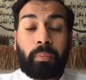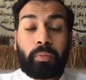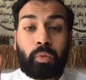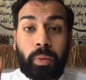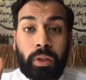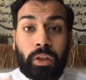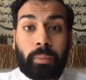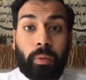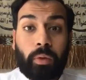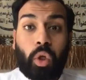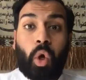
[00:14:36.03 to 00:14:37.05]

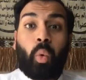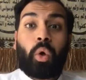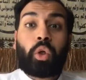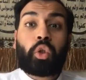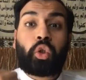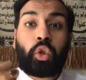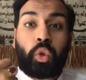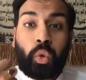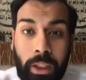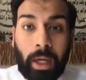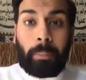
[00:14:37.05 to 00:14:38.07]
principles were
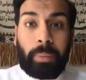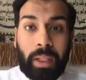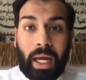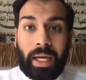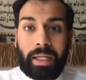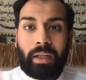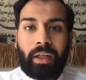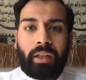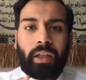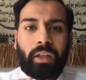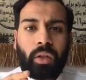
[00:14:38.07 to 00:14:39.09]
truly applied,
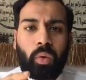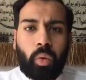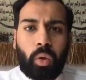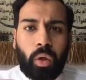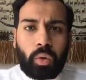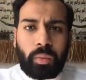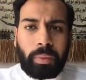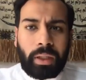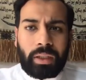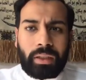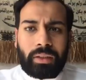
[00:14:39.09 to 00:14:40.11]
then the world would
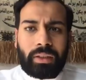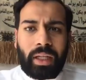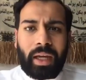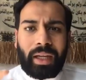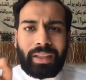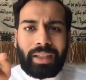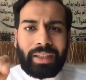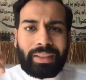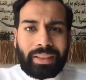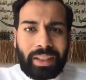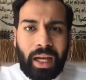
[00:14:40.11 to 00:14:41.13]
begin to say that
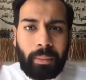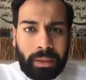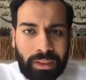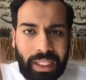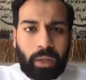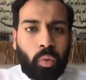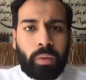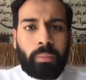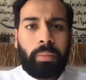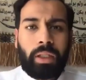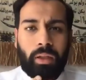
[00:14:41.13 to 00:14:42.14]
Islam is that one
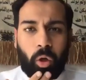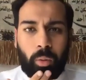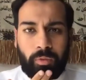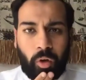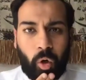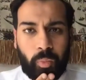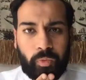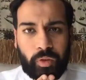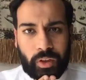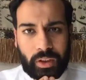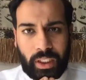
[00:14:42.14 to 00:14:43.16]
beacon hope for
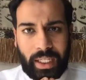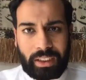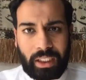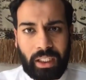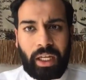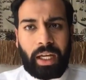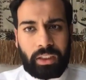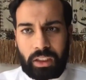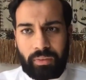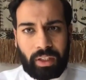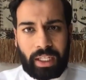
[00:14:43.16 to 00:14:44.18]
society and
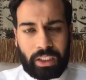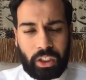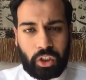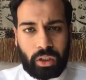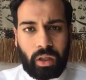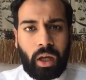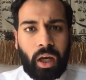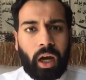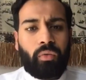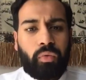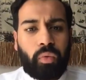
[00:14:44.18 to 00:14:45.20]
civilization.
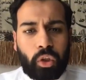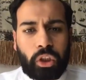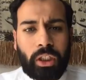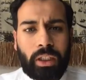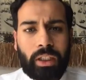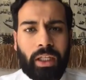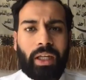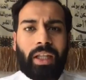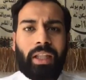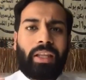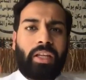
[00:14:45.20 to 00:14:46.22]
Unfortunately,
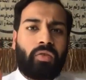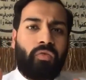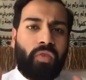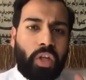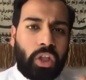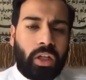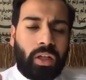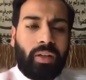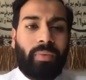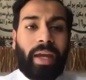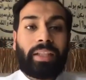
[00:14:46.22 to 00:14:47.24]
this vision
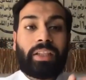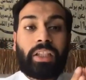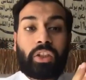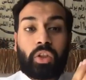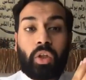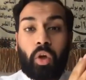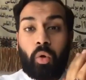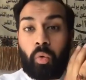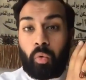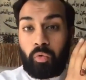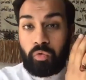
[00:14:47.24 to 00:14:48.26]
and this
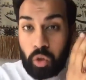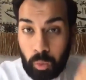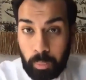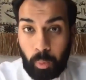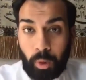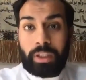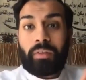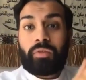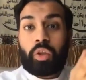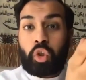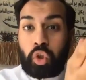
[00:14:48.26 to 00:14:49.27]
viewpoint of
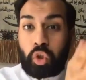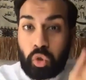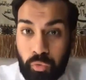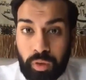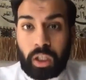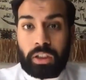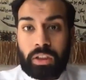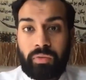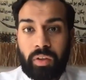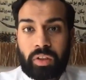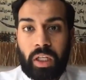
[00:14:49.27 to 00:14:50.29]
the true philosophy
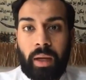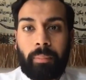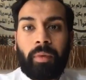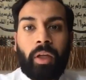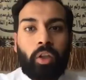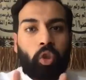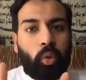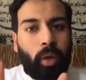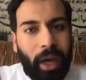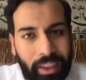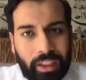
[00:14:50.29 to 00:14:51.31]
of Islam, the true
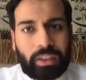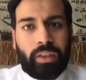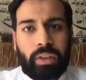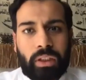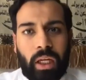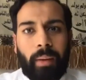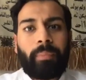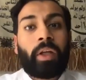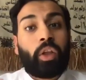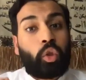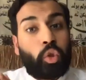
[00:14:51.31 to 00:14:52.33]
ethics of Islam,
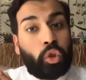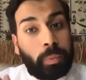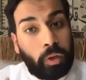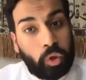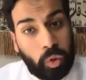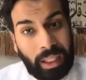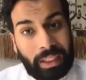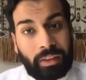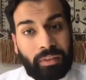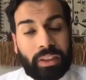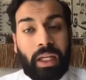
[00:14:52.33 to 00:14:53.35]
the true spirituality
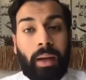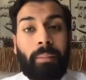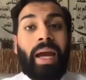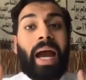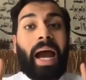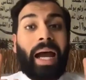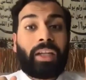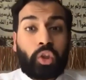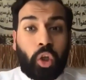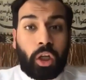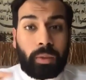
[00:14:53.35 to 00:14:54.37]
of Islam, as
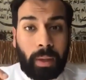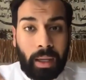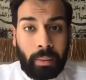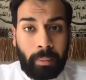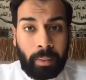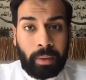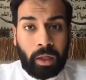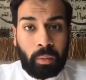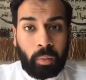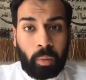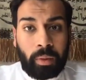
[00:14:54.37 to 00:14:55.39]
taught by Imam Amir
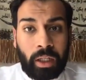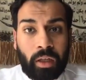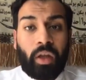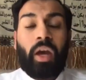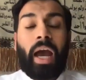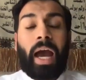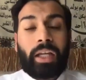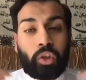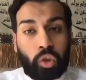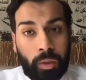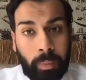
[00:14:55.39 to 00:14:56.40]
al-Mu'mineen, as
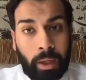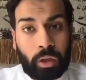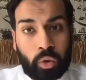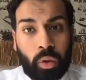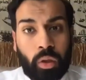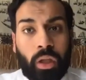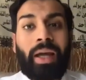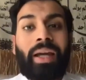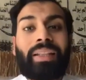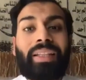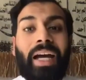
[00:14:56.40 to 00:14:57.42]
taught by Rasulullah,
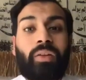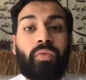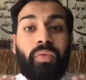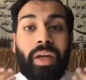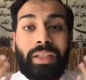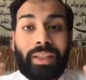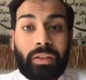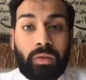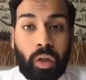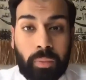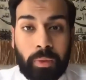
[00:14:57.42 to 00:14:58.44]
that face has
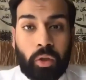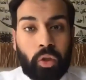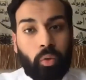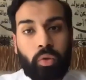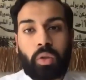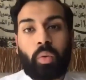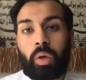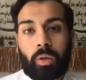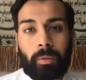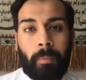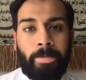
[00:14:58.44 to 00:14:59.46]
not been shown to the world.
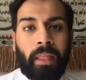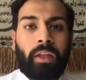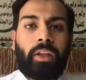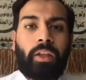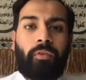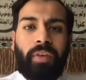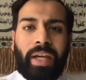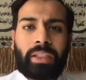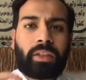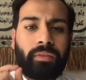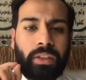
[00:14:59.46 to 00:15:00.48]
The
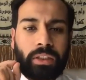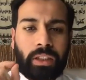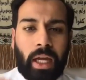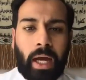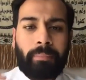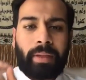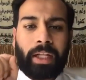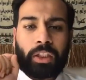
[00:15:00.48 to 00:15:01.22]
face of Islam that has